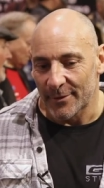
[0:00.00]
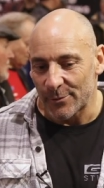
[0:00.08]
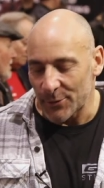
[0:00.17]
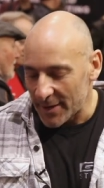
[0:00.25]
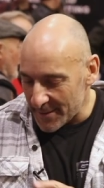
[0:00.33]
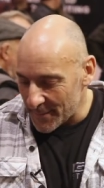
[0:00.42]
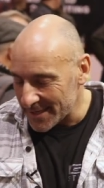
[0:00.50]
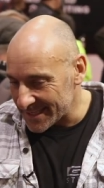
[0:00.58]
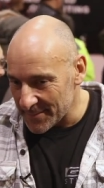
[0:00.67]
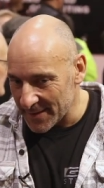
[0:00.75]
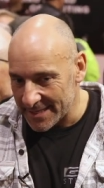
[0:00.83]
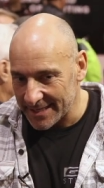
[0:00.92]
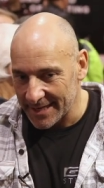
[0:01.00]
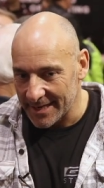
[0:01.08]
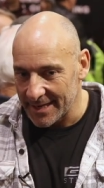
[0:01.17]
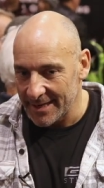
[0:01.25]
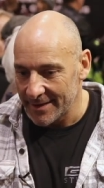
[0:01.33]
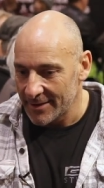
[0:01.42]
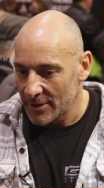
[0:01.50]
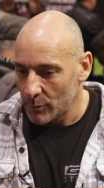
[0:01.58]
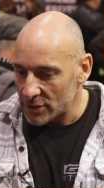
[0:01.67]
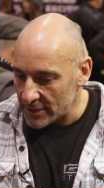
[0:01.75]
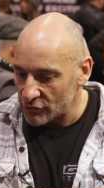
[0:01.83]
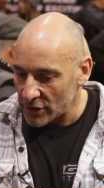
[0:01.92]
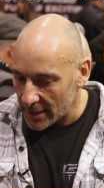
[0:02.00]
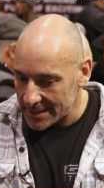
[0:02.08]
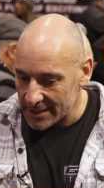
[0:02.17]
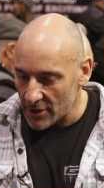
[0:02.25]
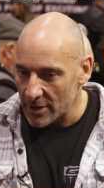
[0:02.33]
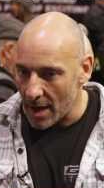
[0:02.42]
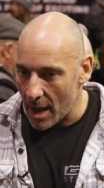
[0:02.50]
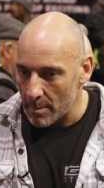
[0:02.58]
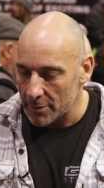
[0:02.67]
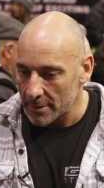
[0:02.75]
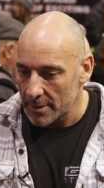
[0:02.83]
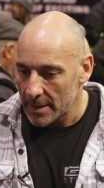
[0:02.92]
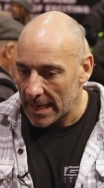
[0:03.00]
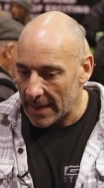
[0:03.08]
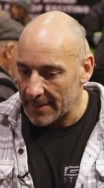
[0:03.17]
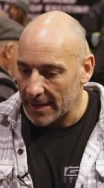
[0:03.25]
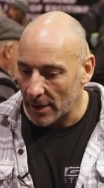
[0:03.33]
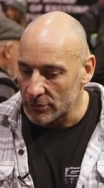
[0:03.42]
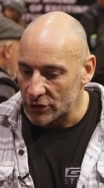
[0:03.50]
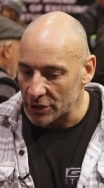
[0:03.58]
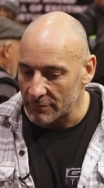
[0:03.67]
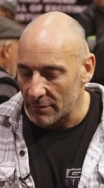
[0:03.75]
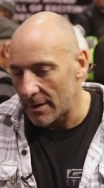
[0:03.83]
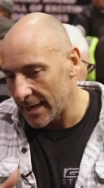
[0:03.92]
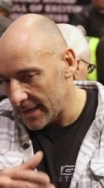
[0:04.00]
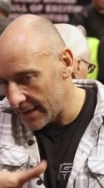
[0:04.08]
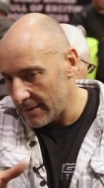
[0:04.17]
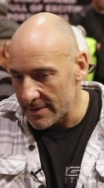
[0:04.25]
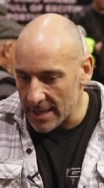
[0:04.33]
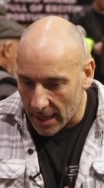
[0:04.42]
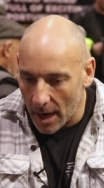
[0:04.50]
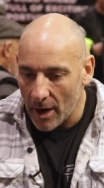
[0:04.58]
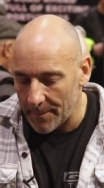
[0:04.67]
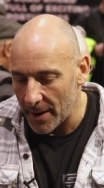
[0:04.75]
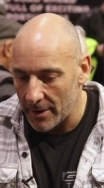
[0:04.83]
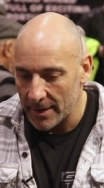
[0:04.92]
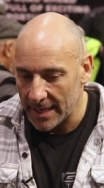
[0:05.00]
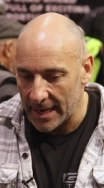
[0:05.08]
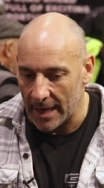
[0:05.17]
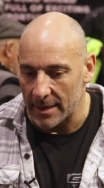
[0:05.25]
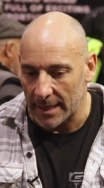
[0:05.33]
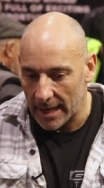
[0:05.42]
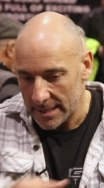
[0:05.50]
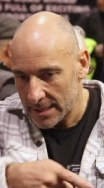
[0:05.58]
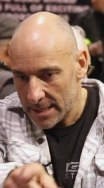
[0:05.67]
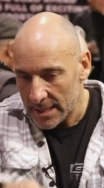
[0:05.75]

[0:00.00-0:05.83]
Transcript: was when I did my CBT, was literally I turned up and they go to you, right, in the car, park here, yeah, okay,